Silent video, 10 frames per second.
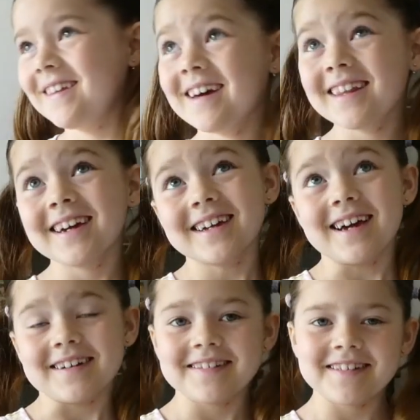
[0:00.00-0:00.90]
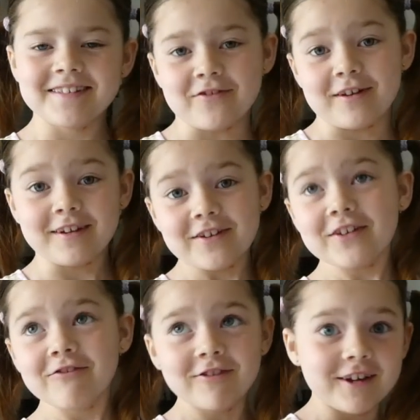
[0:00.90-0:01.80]
had like an accent, so I
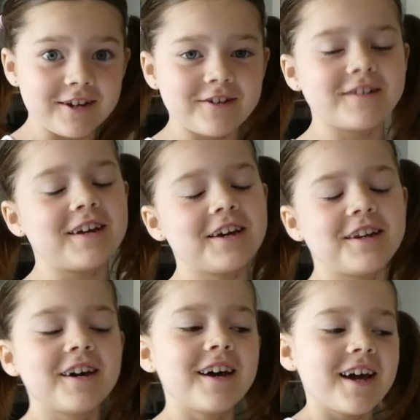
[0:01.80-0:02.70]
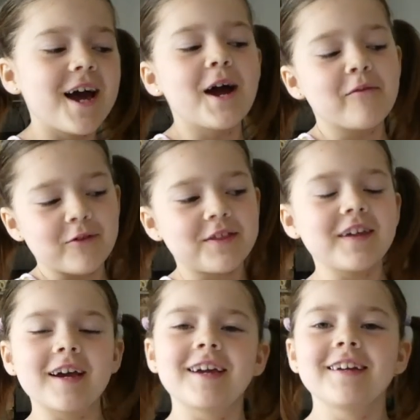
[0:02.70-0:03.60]
couldn't really understand
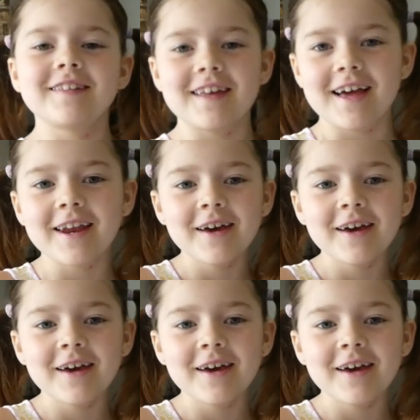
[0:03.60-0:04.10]
everything he said.